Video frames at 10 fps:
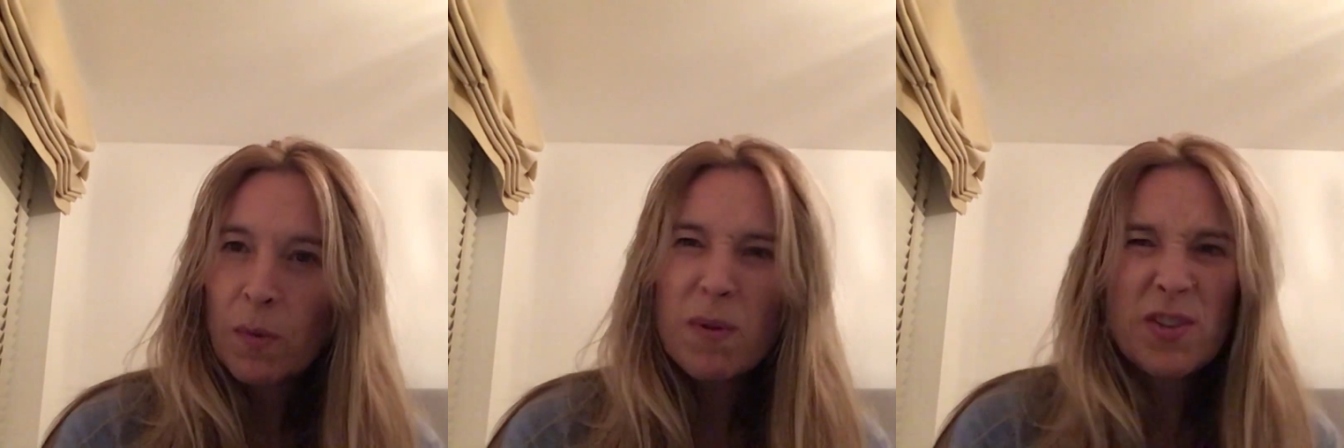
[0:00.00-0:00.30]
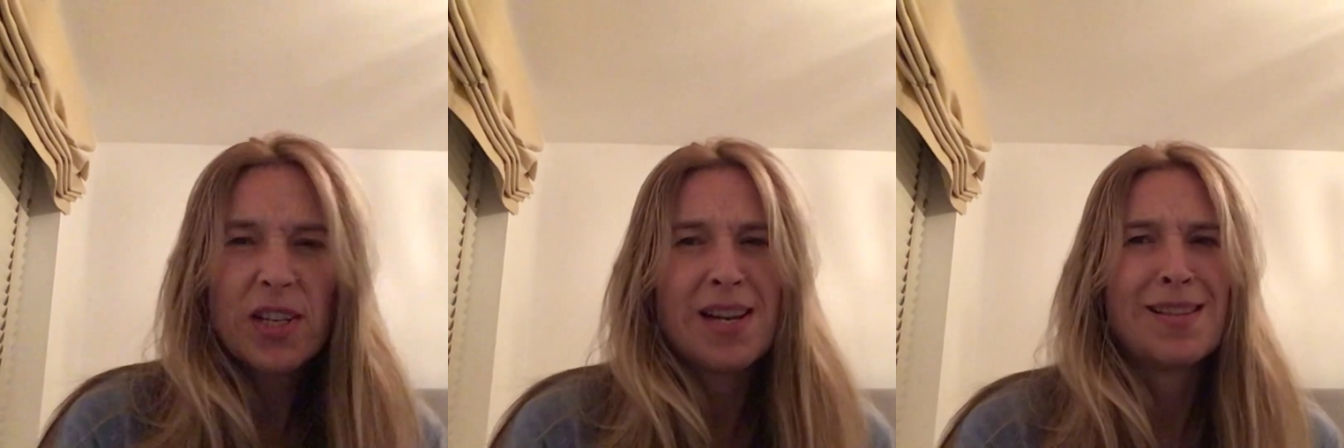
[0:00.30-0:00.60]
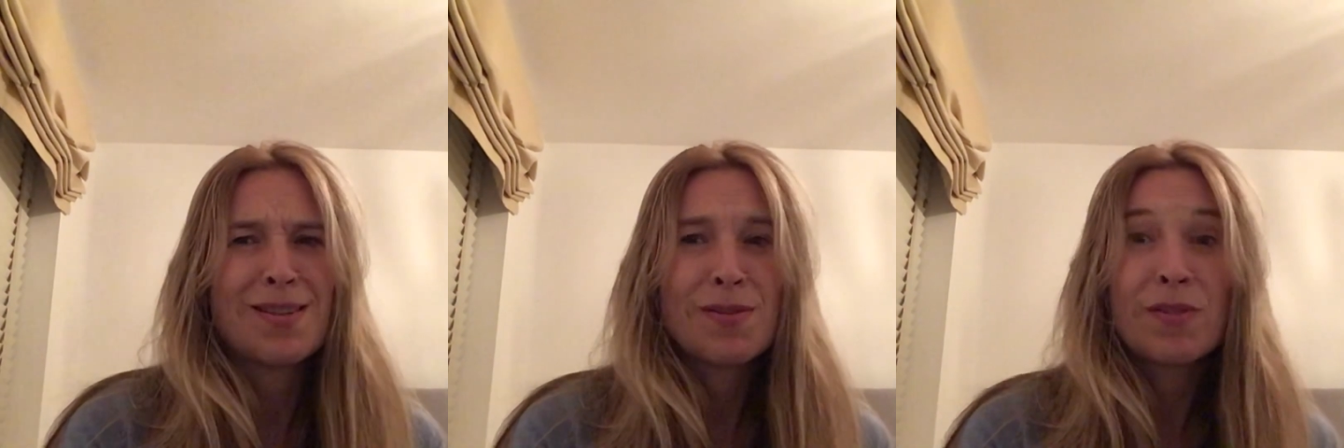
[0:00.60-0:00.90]
what would you
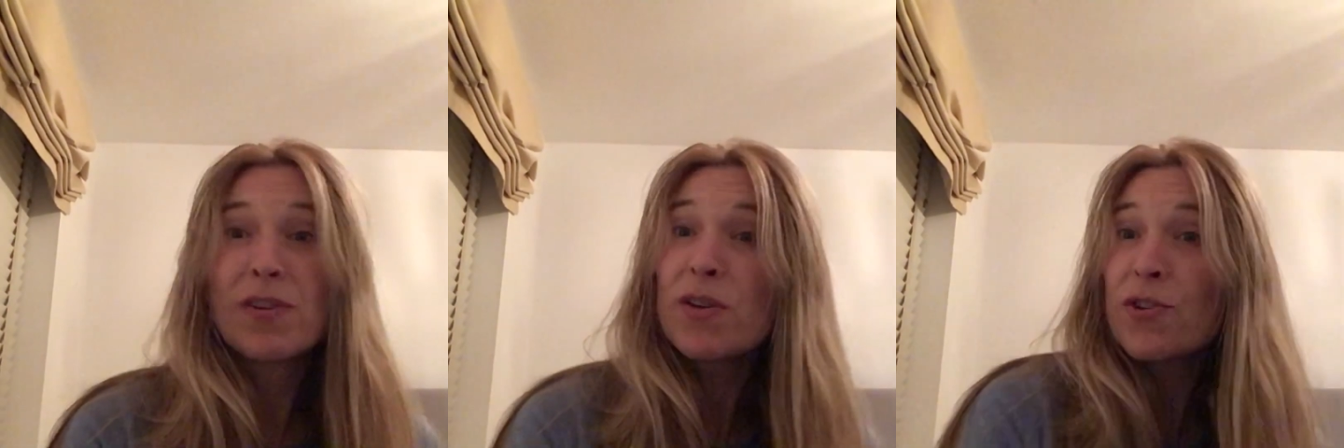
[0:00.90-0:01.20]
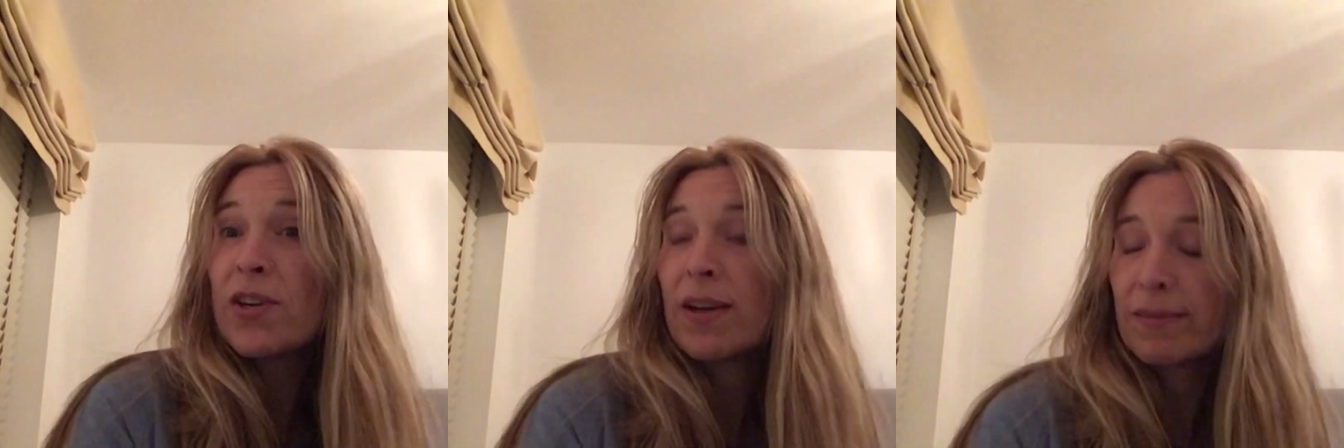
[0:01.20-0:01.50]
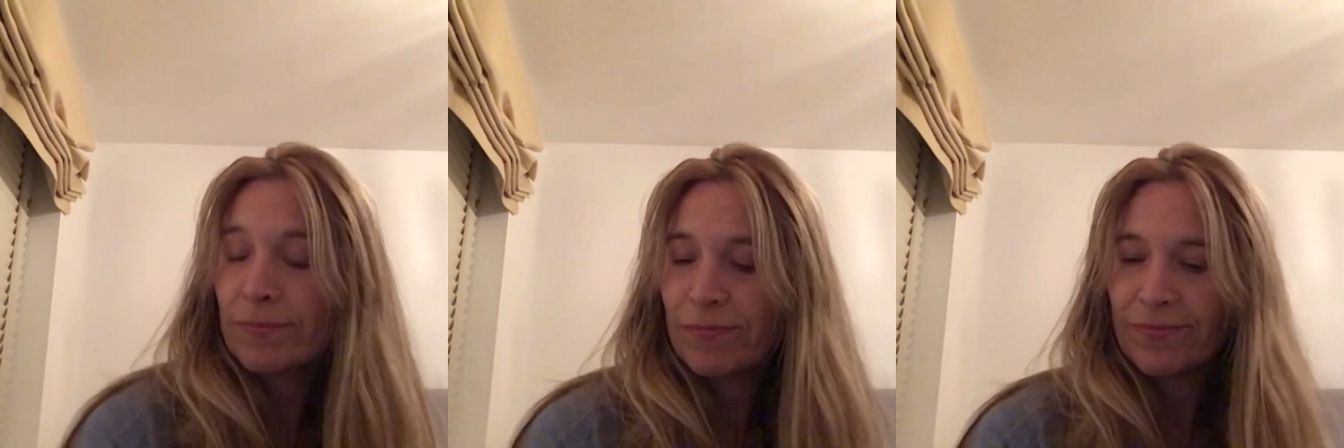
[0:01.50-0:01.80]
like to do for the future?
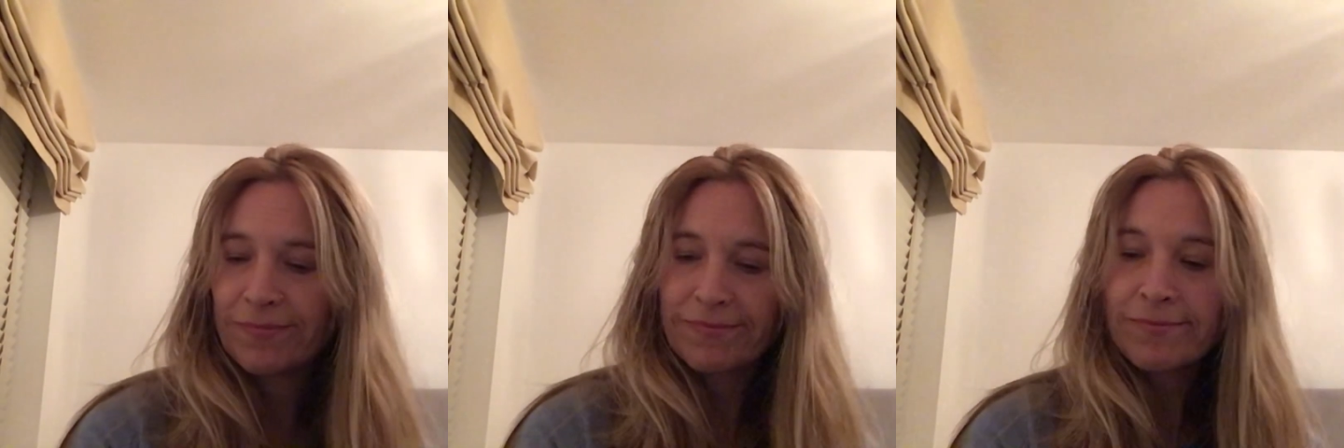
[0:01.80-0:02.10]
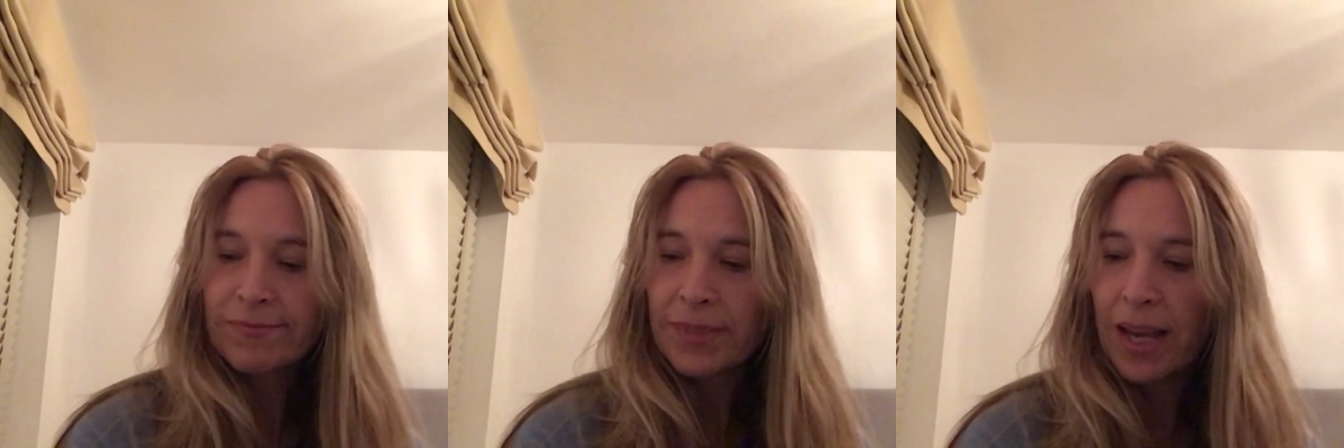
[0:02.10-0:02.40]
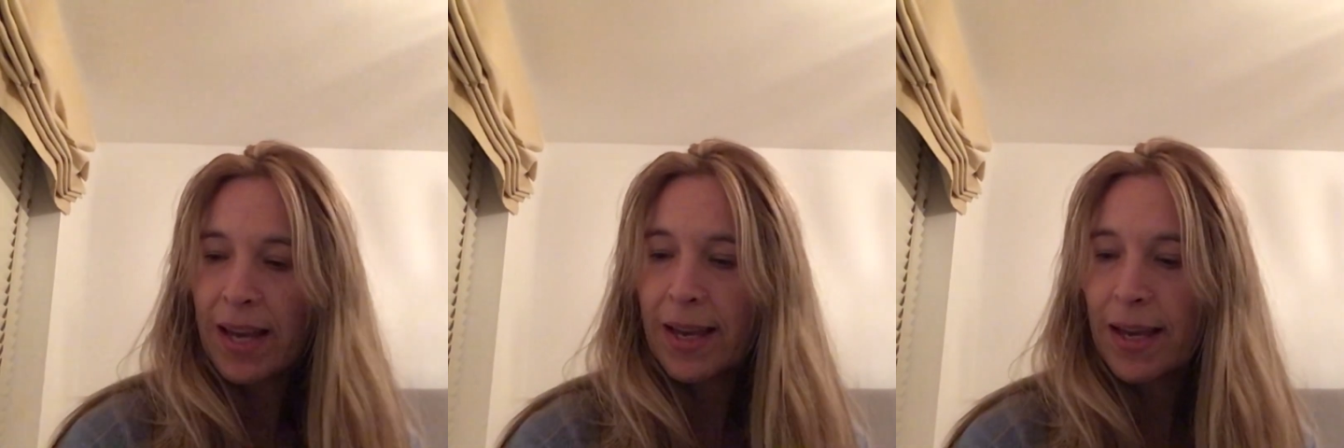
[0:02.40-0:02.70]

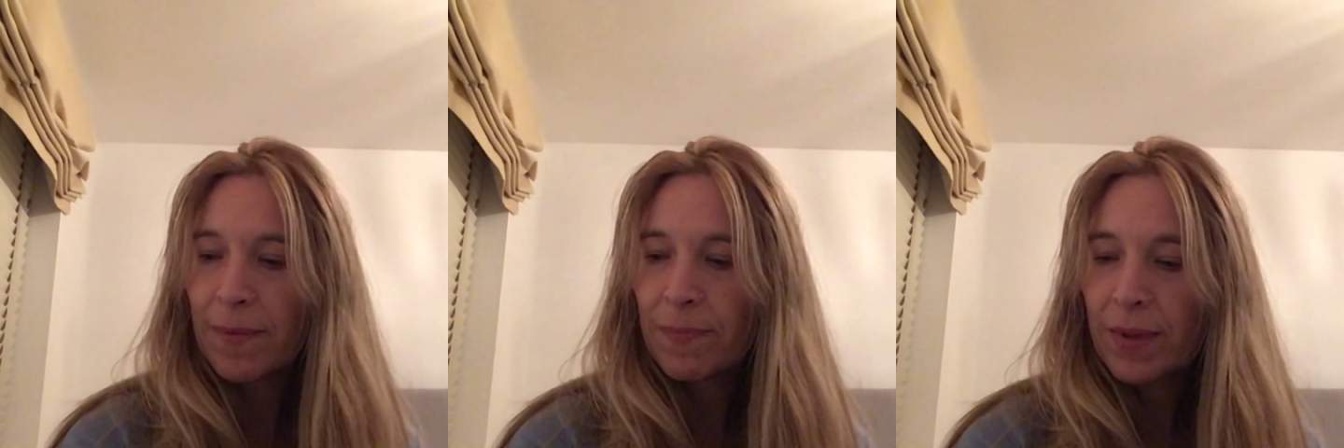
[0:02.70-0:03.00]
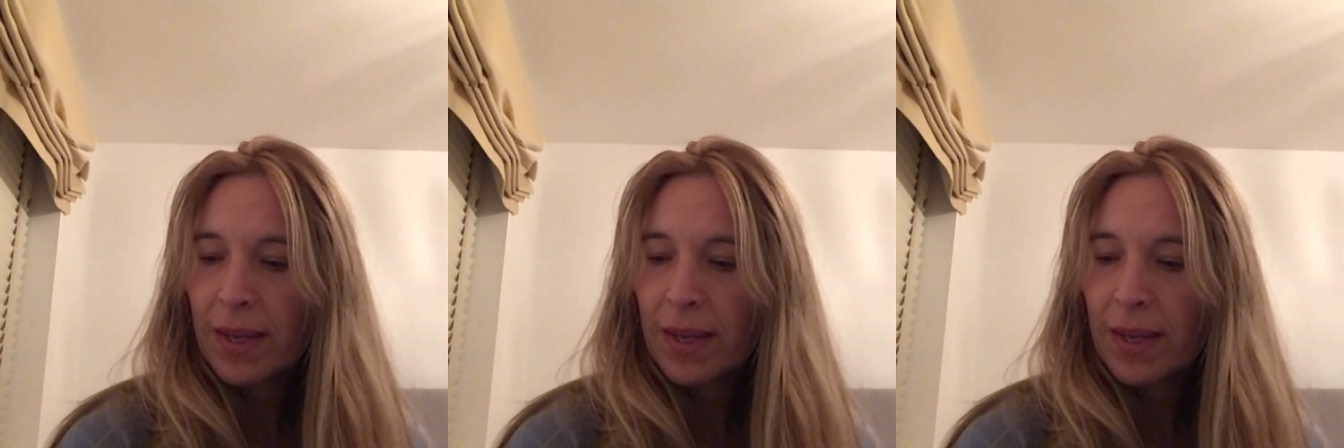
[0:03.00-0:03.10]
And